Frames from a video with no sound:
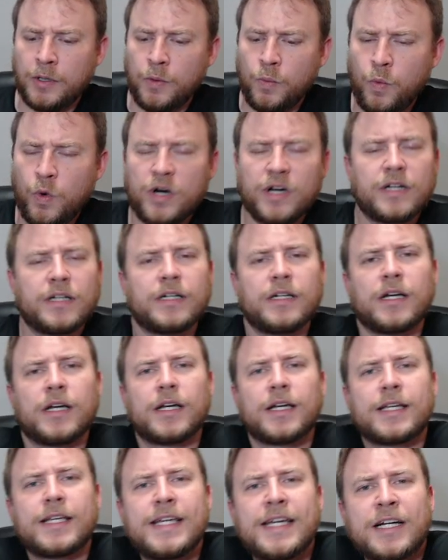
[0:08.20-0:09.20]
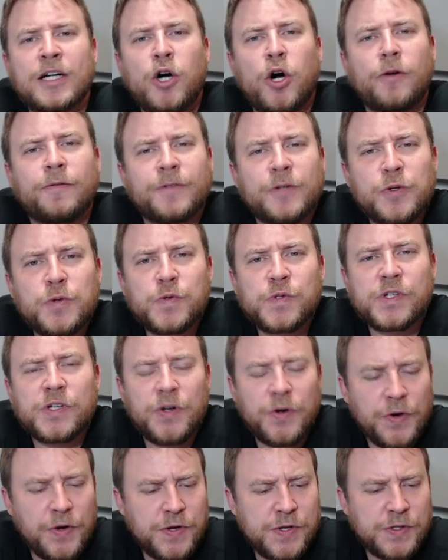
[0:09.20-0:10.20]
Wanted to kick off a new
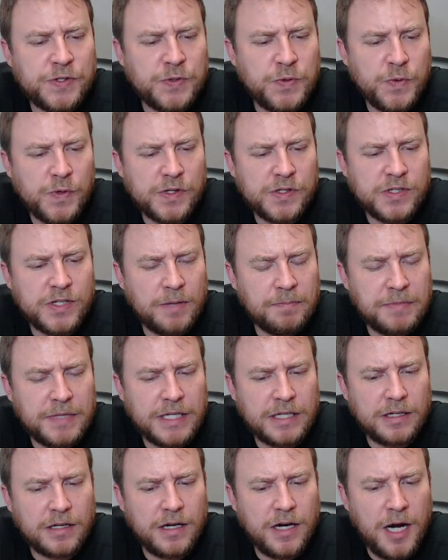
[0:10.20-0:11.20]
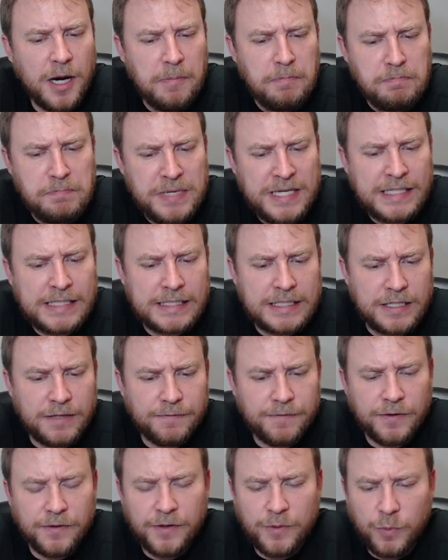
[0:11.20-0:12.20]
series doing something a bit
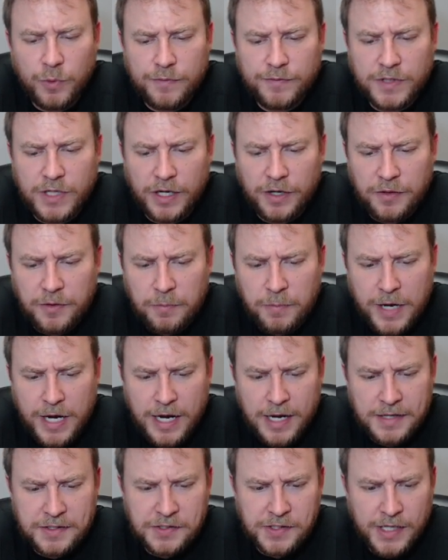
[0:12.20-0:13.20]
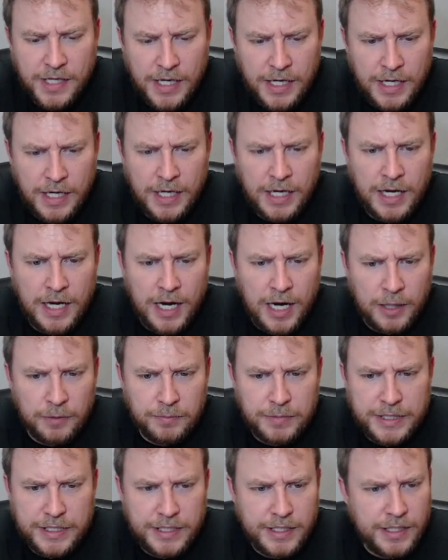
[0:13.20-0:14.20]
different than we've done in the past. I'll
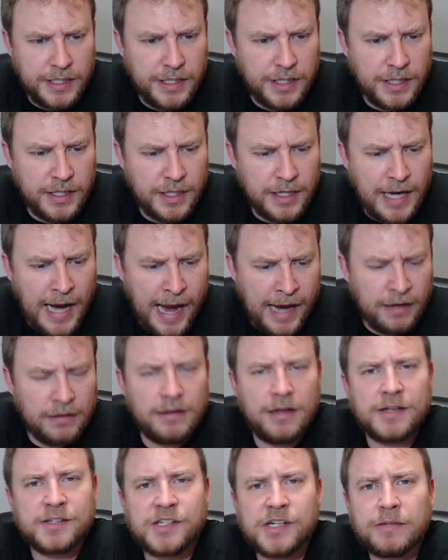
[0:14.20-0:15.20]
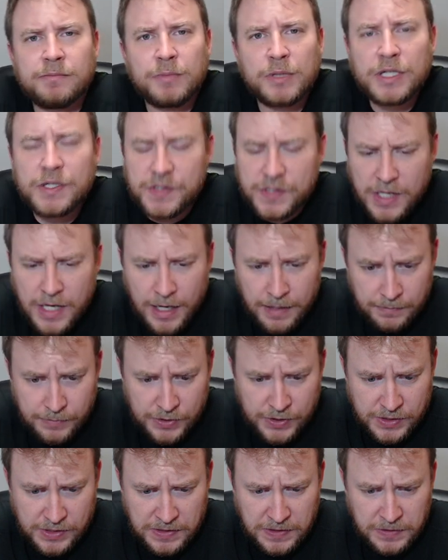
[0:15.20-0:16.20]
be analyzing Blitz games
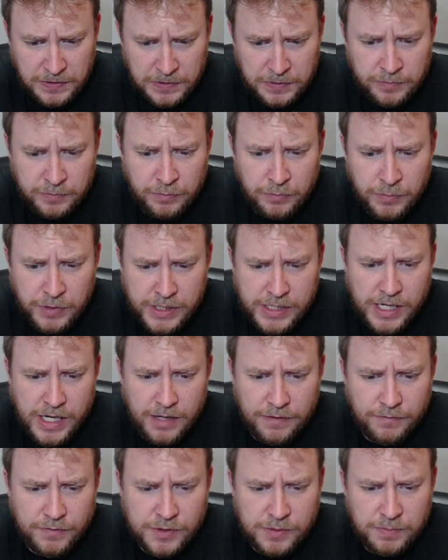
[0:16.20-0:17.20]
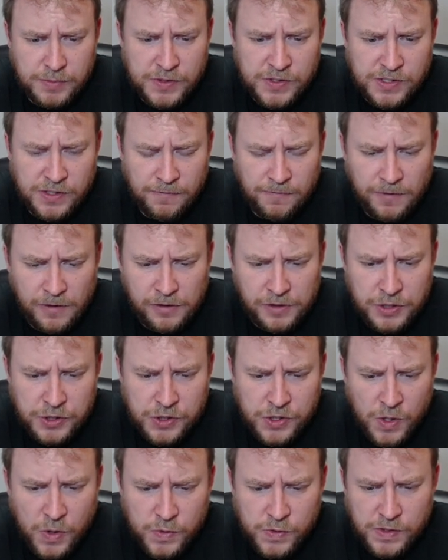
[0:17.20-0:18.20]
still, but I've specifically
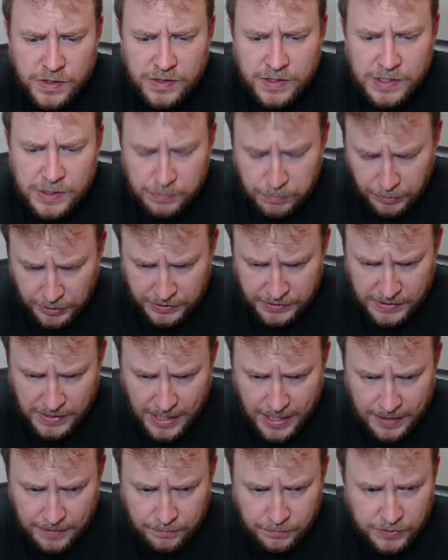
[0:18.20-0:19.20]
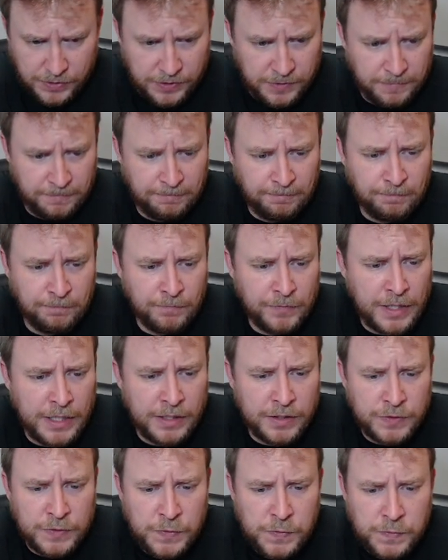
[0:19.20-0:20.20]
chosen these Blitz games
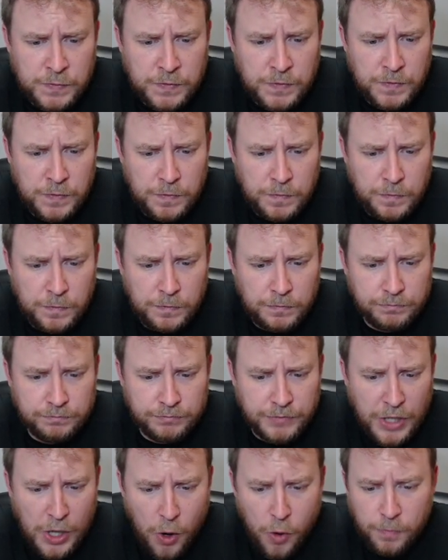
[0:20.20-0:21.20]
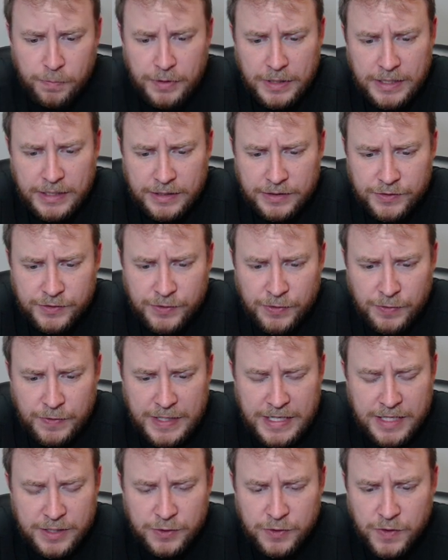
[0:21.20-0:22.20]
due to the openings or the
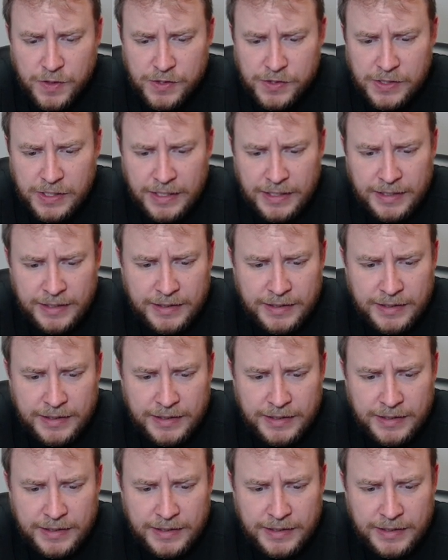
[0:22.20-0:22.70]
interest.